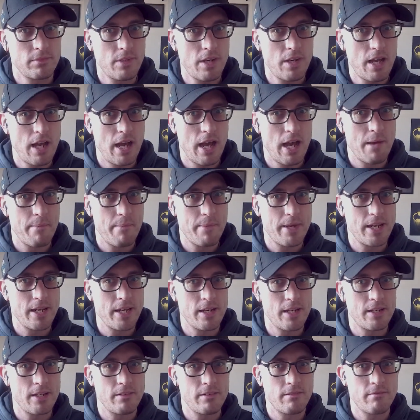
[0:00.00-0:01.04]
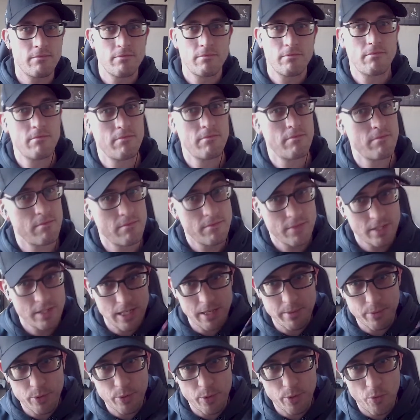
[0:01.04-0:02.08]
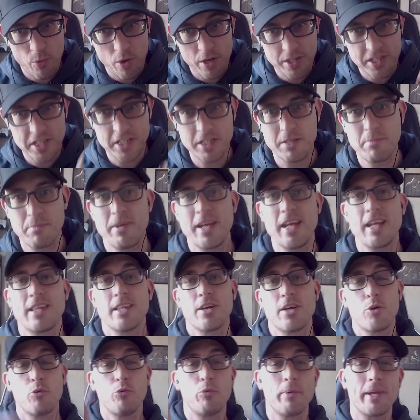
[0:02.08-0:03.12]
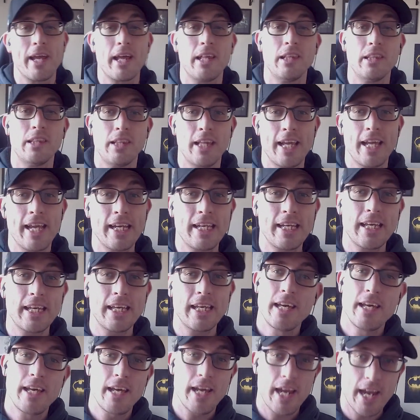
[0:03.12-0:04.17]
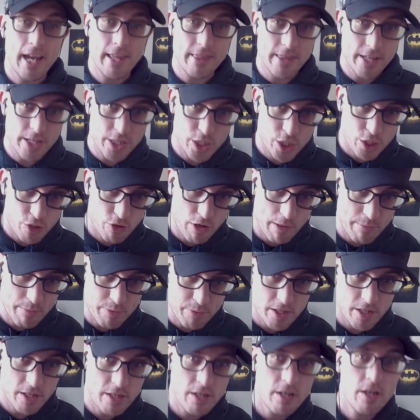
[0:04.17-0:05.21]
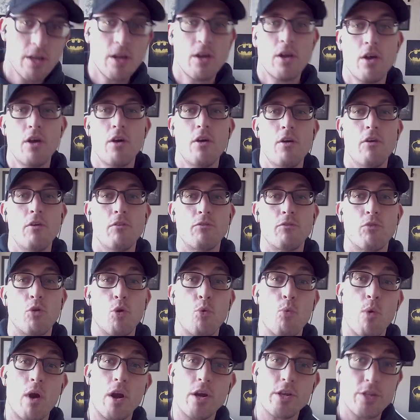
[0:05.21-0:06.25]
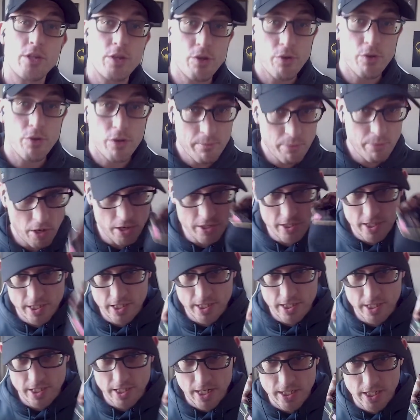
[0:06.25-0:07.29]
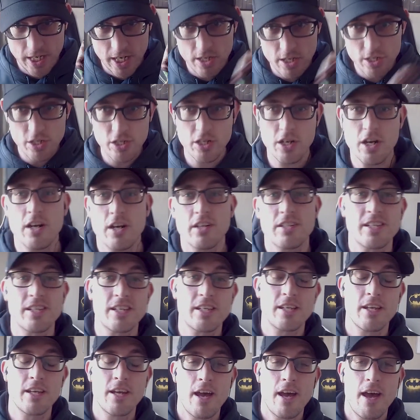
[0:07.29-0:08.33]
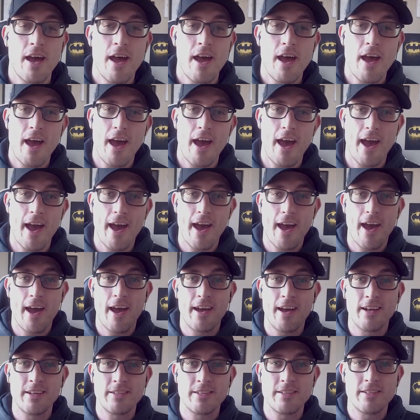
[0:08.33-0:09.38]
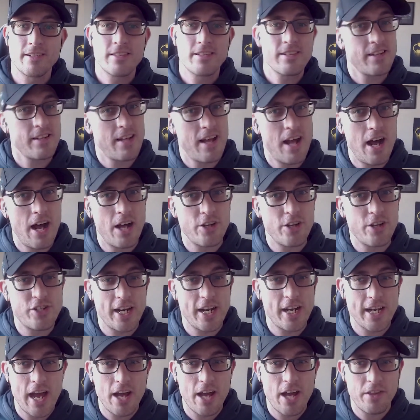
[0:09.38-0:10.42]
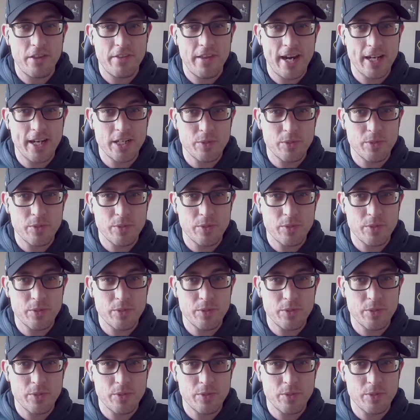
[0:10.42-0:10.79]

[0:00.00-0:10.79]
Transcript: I mean, seems pretty worth it to me. There will be a link in the description for where you can purchase this t-shirt. And I'll check you out on the next